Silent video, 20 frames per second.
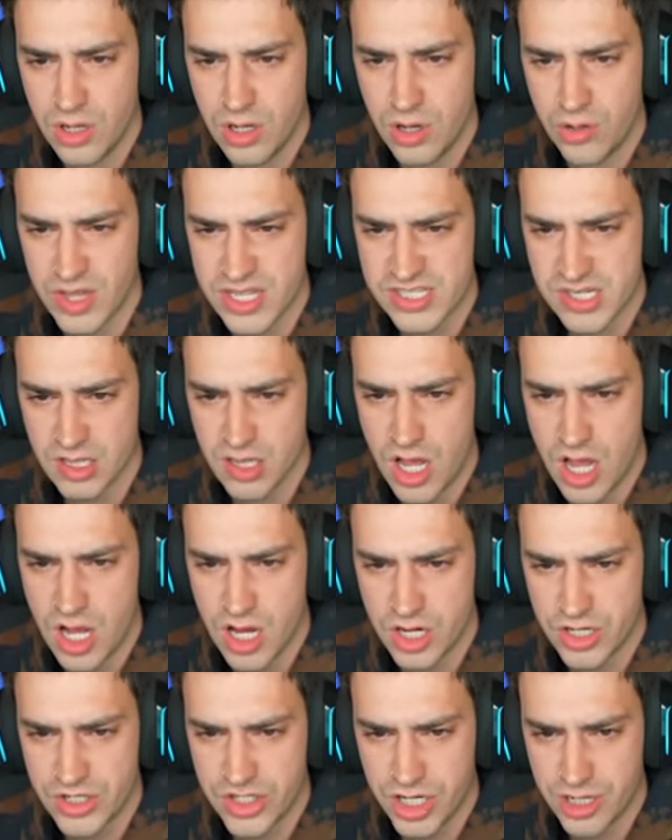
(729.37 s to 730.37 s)
Oh, that's a
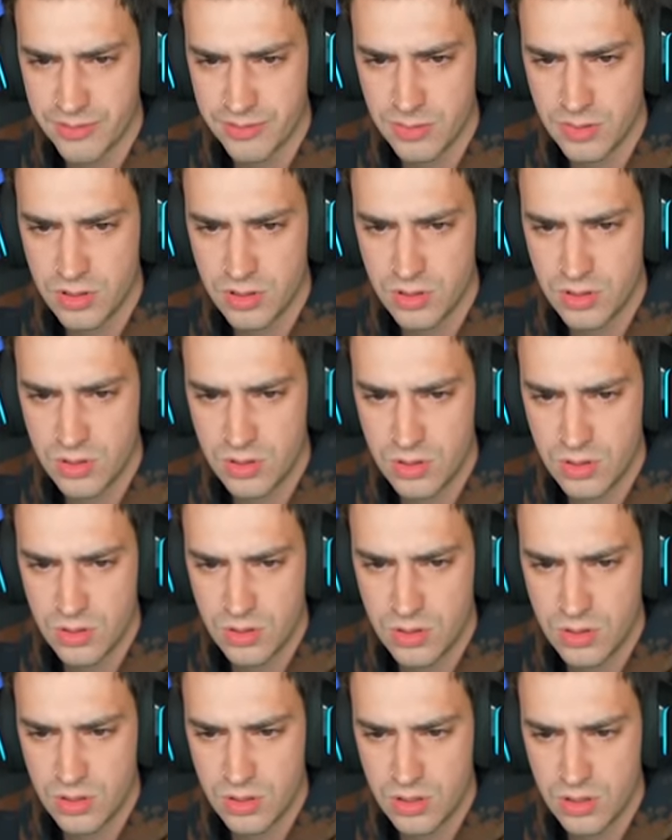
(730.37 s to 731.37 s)
long jump.
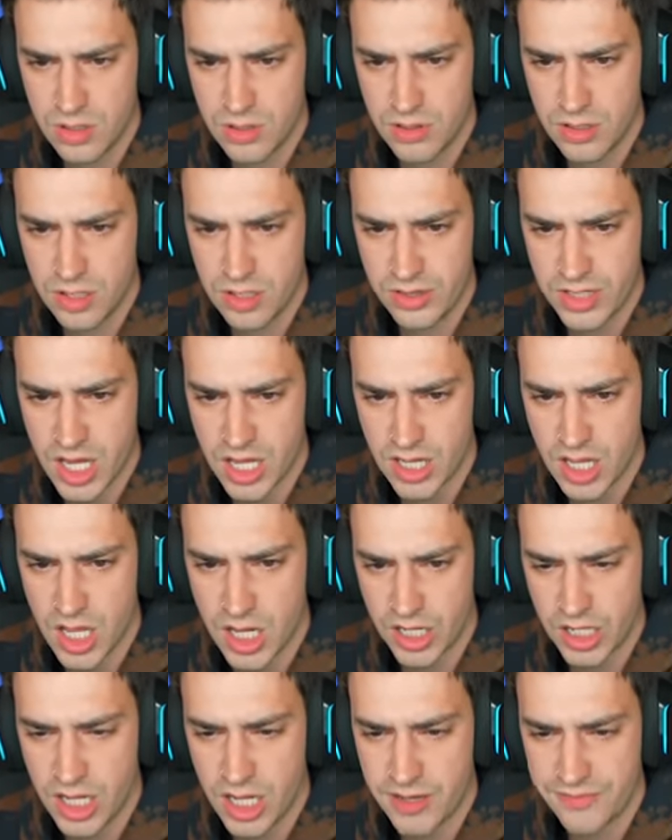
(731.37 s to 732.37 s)
Not
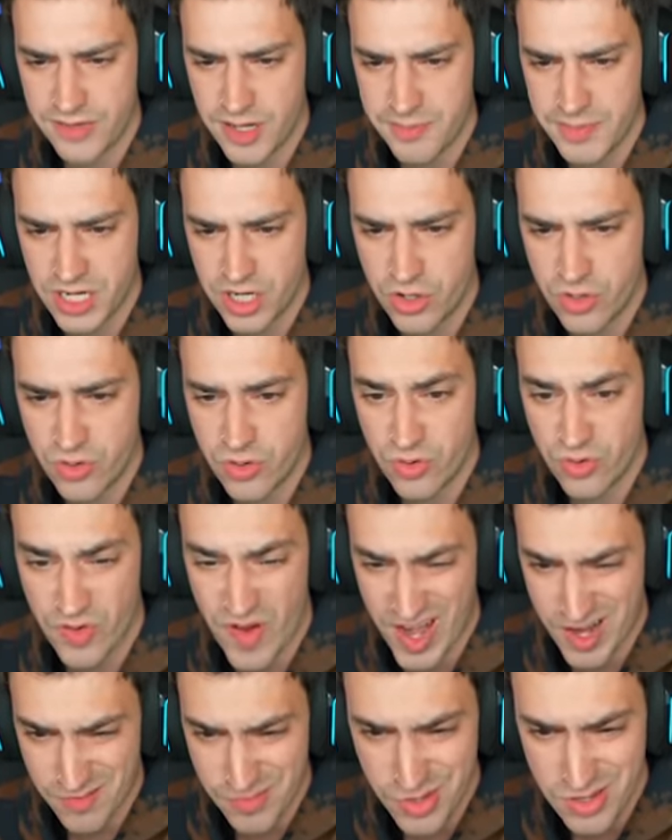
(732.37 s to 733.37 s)
long enough. I'm
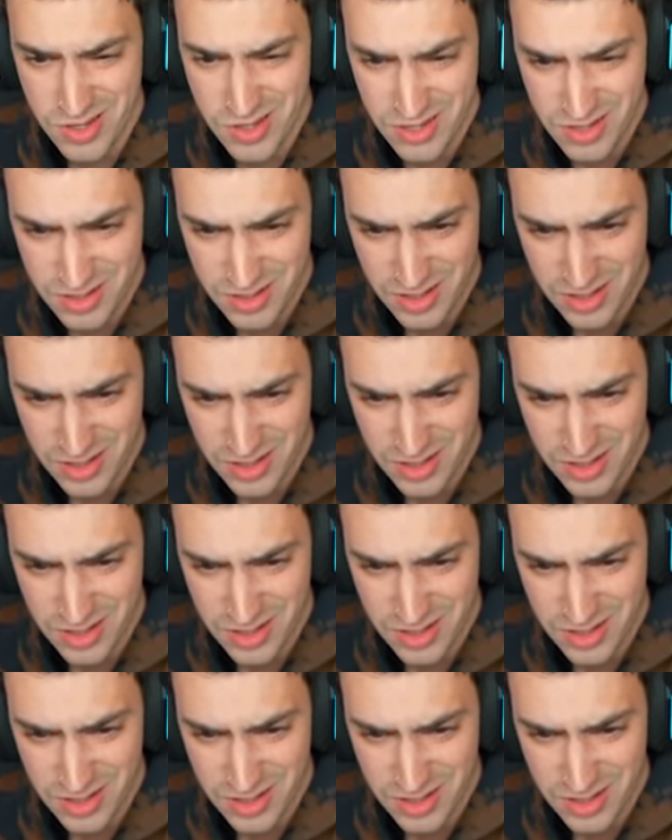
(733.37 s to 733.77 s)
incredible.